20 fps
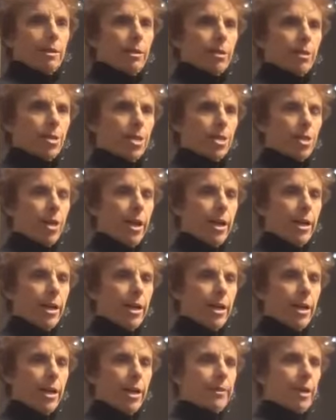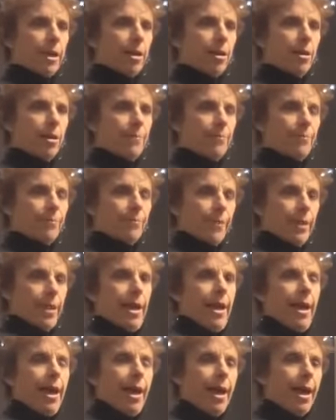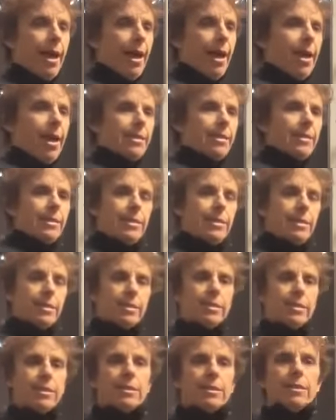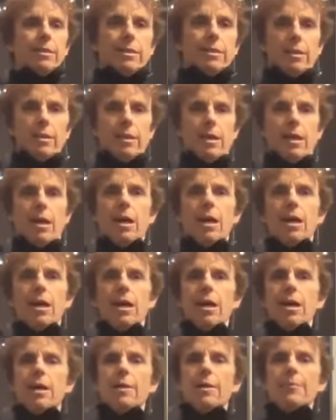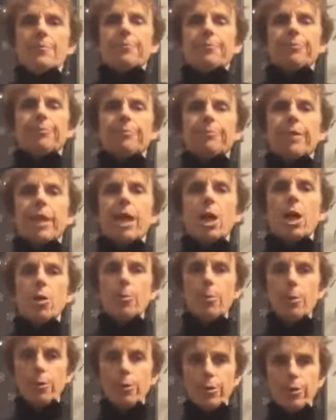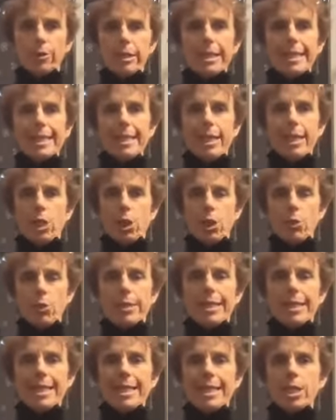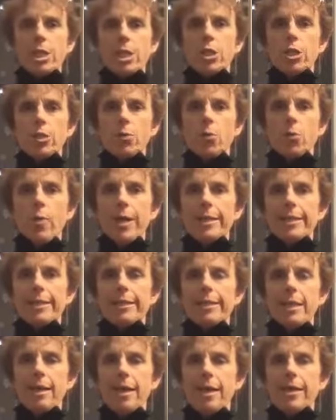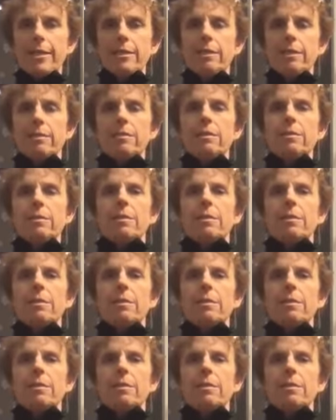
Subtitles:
There's your angle there. And elbows are going to stay close into the waistline.